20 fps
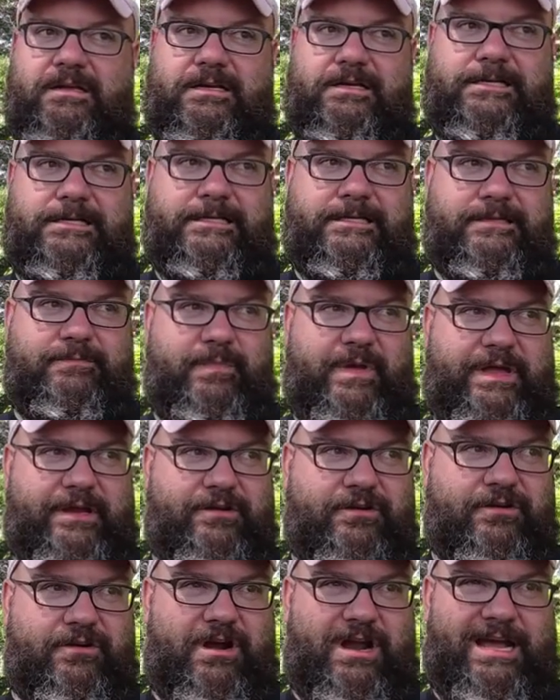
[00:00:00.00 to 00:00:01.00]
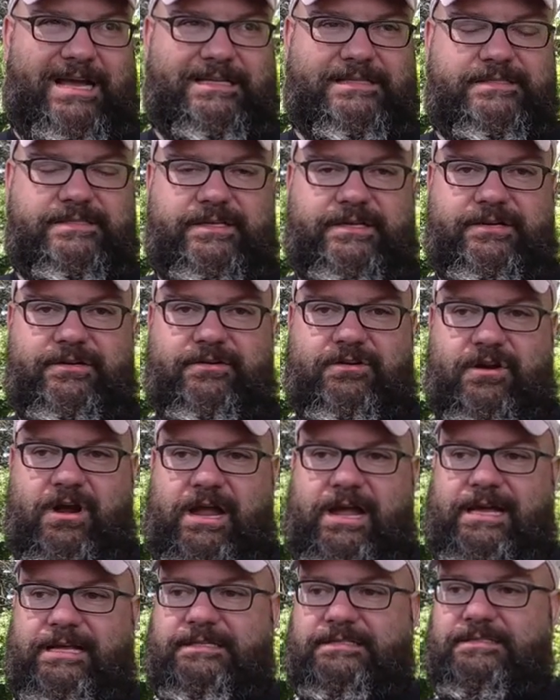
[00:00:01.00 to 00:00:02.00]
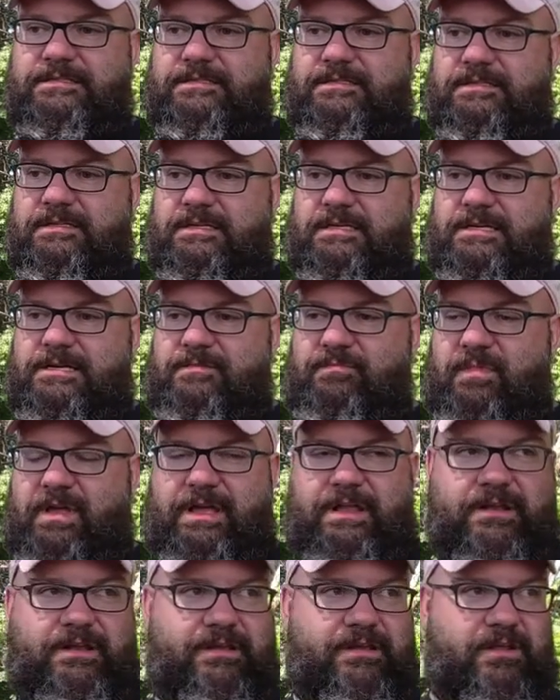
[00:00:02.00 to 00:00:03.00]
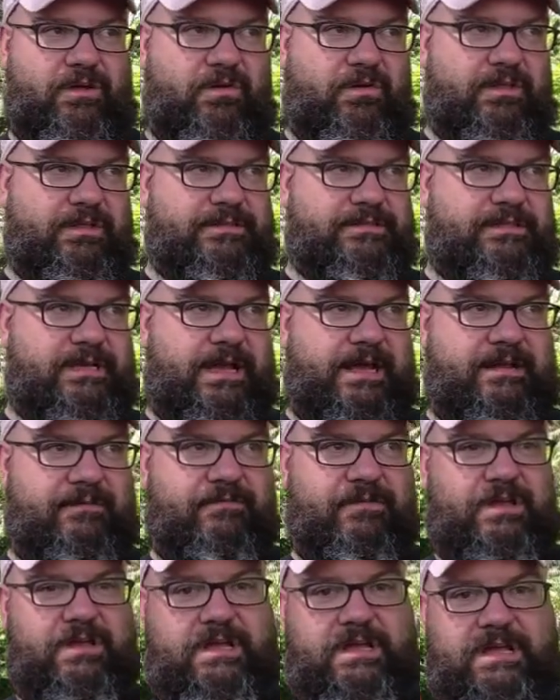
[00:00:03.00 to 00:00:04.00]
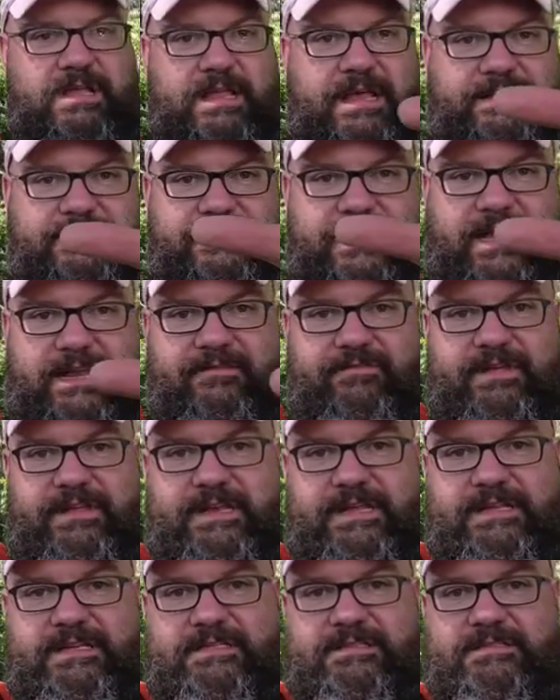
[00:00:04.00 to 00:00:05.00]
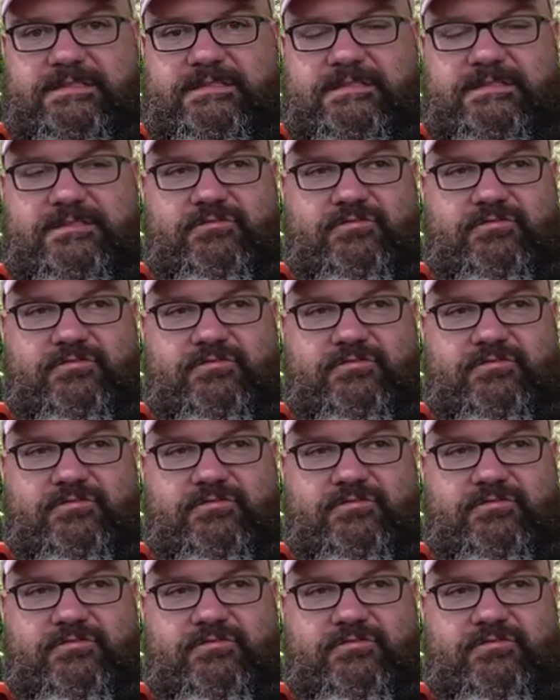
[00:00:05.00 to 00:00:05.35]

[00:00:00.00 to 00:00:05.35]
uh, better grass, thicker grass, um, and you know it's kind of that's kind of in his